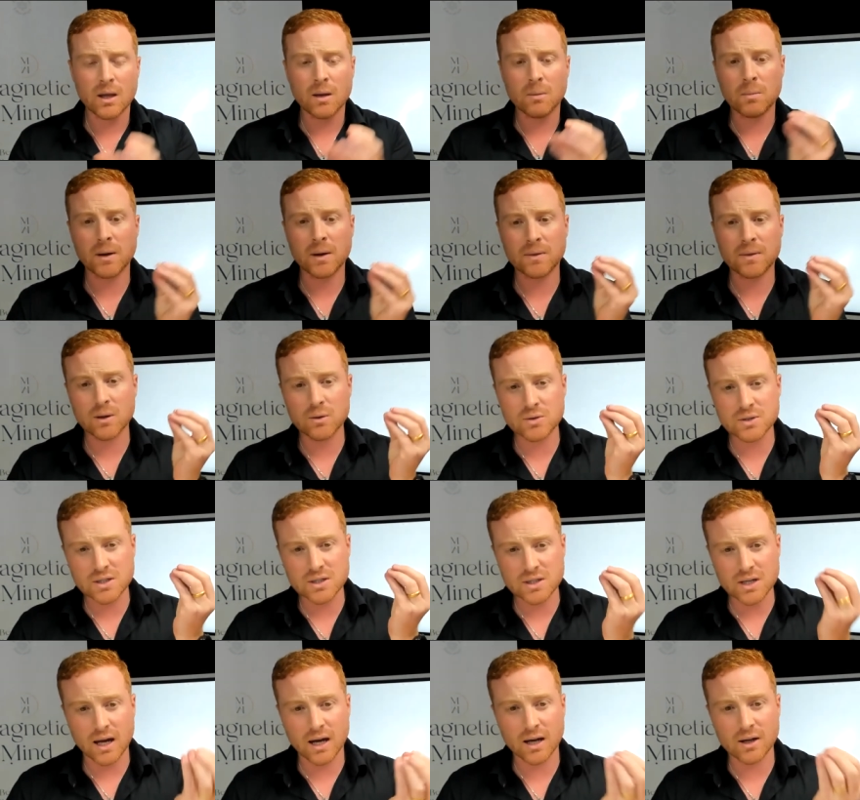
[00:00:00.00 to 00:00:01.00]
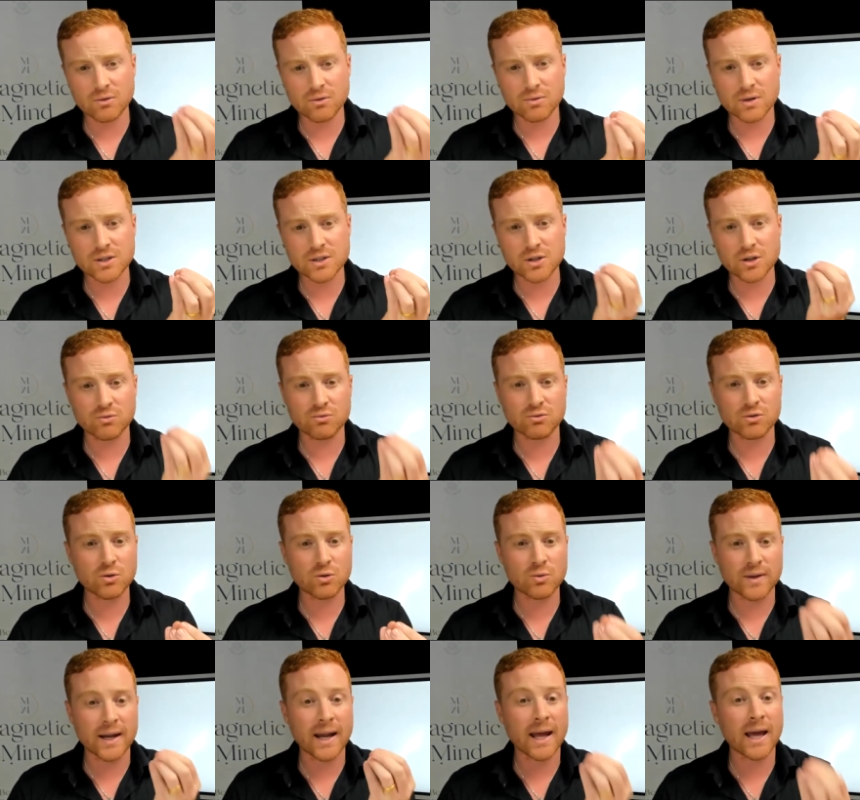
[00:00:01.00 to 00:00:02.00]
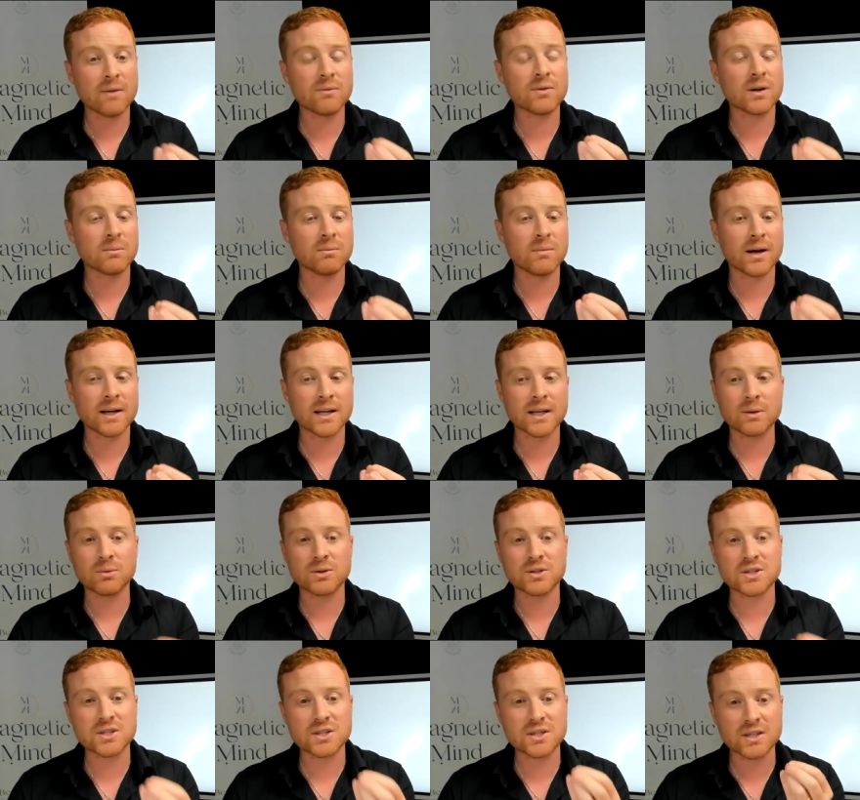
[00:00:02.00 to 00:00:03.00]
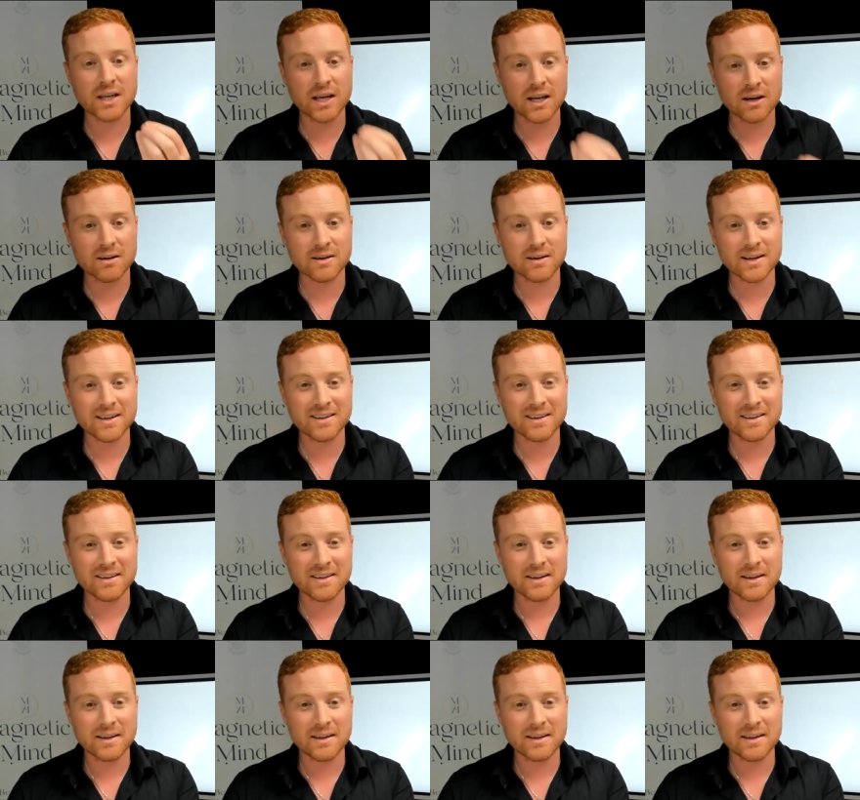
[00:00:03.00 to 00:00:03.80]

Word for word: But there was this unwritten rule that having money was scary,